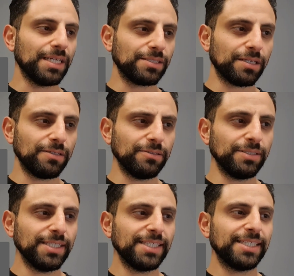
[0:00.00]
So
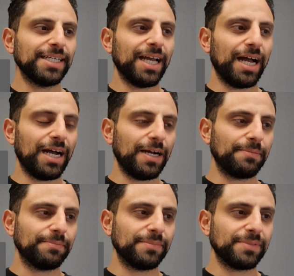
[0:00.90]

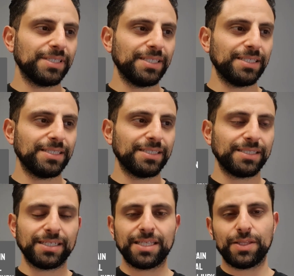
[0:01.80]

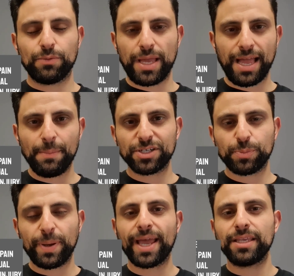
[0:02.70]
how
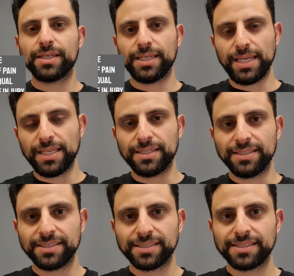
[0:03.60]
much pain you're
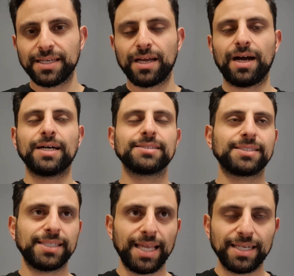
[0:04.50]
in, I
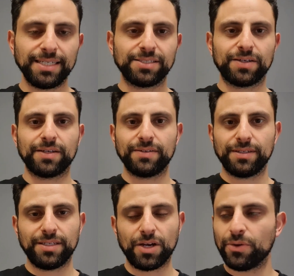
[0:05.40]
understand is
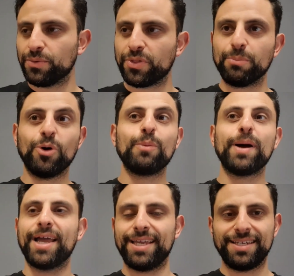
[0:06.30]
the more
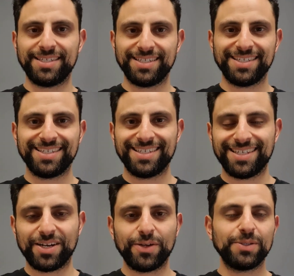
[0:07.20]
pain,
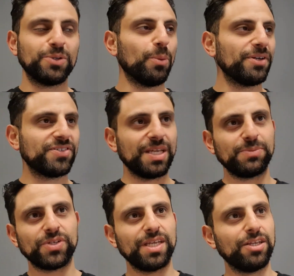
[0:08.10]
it almost
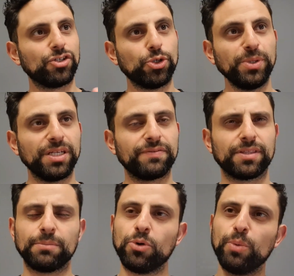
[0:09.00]
seems intuitive
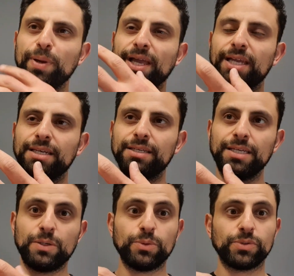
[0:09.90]
that the more pain
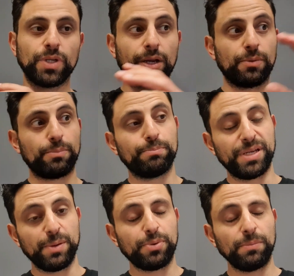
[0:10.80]
equals a
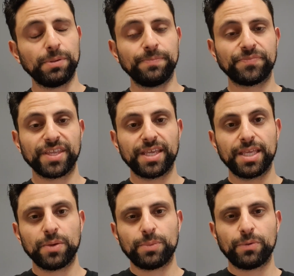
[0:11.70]
bigger problem.
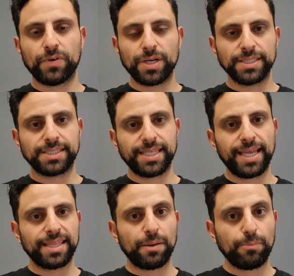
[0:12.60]
But we've got to
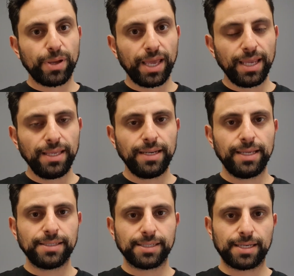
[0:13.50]
understand that pain
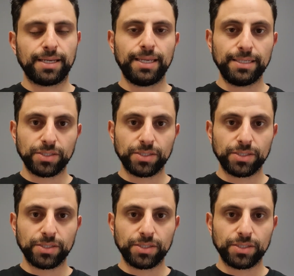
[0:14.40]
is a